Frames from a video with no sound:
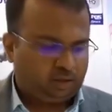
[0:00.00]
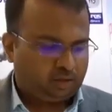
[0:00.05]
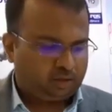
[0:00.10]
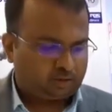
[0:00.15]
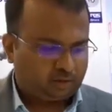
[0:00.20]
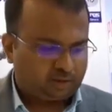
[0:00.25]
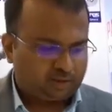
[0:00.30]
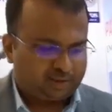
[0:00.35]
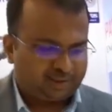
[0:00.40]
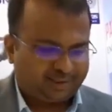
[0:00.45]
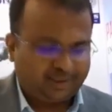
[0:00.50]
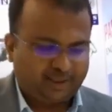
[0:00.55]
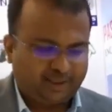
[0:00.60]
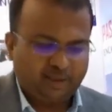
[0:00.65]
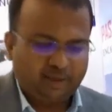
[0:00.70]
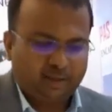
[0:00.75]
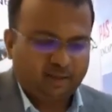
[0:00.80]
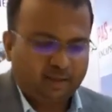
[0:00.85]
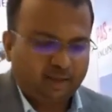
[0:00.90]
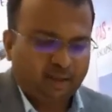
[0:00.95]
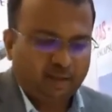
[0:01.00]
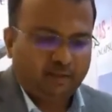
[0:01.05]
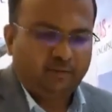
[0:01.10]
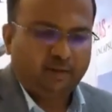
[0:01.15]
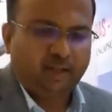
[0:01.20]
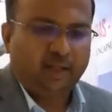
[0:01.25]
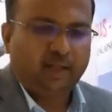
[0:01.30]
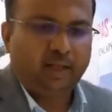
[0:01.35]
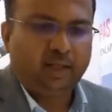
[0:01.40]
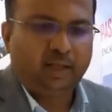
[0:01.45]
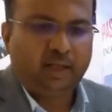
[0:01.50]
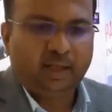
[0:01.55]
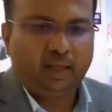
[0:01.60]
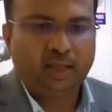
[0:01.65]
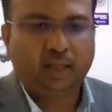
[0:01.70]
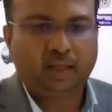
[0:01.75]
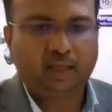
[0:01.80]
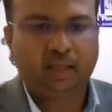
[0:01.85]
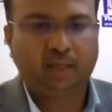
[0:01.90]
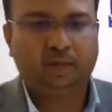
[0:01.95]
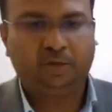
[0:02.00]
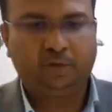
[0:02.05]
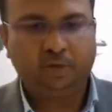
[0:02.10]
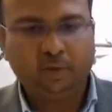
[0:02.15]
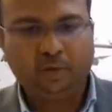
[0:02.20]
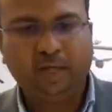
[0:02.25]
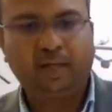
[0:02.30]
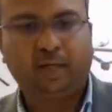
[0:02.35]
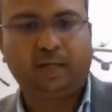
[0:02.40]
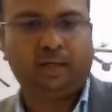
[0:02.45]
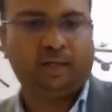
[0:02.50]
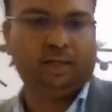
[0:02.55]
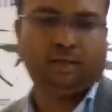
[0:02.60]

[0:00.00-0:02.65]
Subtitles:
So the second very unique,